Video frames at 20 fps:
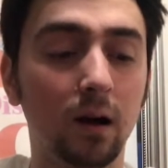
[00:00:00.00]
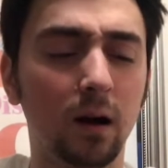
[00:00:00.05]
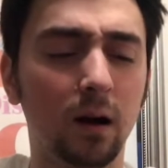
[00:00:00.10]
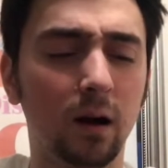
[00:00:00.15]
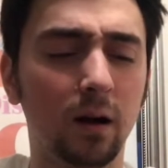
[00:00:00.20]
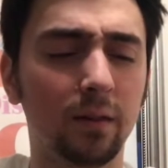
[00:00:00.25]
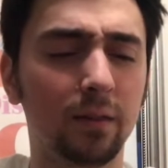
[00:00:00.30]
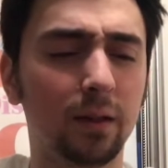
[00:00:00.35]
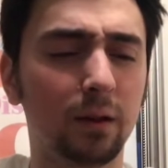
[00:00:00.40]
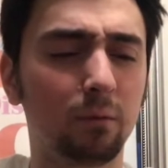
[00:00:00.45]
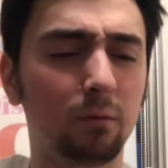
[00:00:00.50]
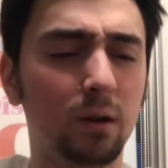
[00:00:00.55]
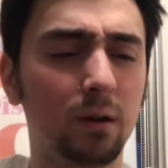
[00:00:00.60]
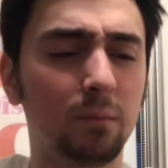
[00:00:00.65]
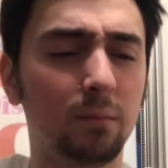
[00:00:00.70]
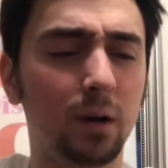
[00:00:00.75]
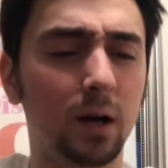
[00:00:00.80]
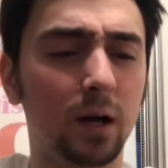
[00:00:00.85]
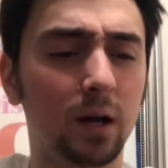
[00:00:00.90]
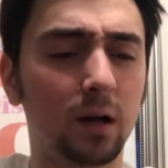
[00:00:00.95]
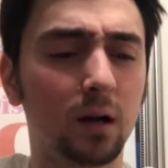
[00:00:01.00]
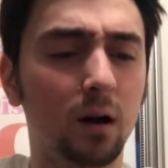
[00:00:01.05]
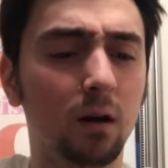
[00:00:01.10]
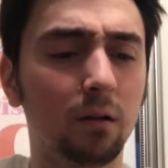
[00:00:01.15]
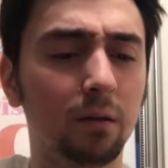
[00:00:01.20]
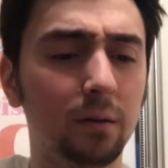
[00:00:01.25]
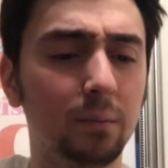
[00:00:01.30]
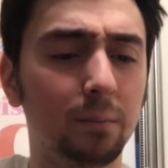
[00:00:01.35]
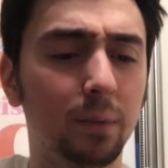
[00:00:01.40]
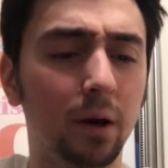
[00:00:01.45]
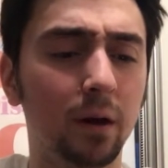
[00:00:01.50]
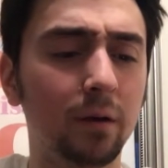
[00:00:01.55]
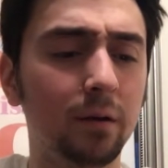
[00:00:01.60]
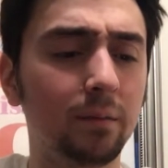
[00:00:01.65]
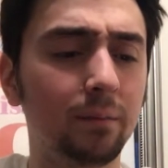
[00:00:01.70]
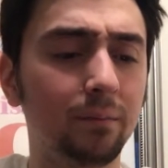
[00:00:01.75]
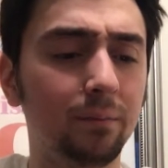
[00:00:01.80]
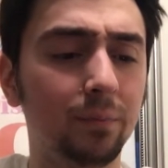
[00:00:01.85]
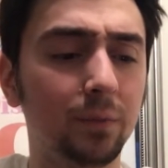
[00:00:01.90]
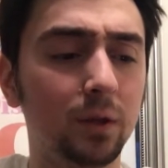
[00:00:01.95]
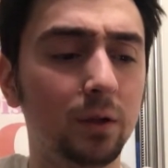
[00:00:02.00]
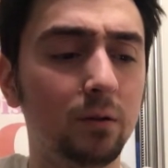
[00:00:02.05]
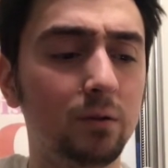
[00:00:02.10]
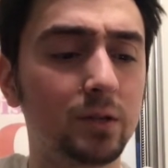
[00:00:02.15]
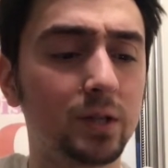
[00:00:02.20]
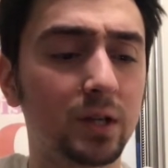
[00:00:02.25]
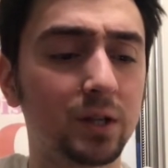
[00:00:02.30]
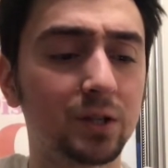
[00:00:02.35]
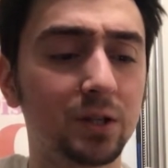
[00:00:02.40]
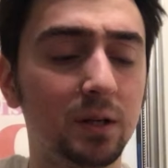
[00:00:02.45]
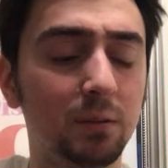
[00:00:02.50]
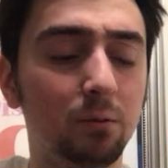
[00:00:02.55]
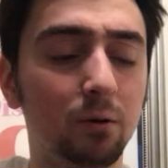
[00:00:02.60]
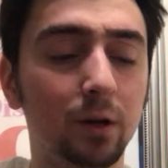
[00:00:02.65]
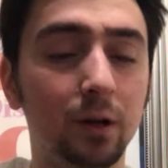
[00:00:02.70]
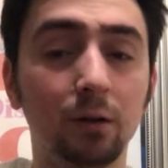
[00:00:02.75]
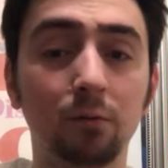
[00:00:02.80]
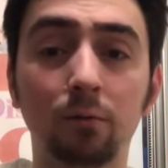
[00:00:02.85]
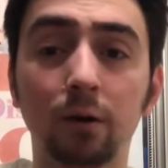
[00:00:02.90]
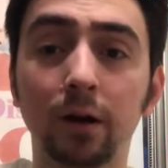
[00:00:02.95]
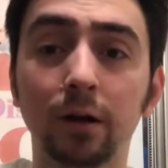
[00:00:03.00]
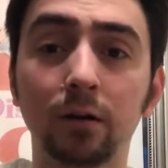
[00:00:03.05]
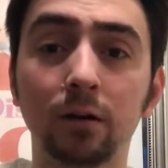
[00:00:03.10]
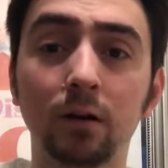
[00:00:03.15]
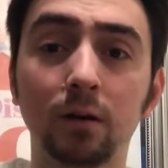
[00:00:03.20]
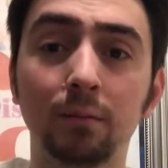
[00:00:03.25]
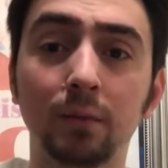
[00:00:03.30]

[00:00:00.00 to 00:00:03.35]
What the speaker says: I think written by Colin Bunn, who's actually a pretty good writer.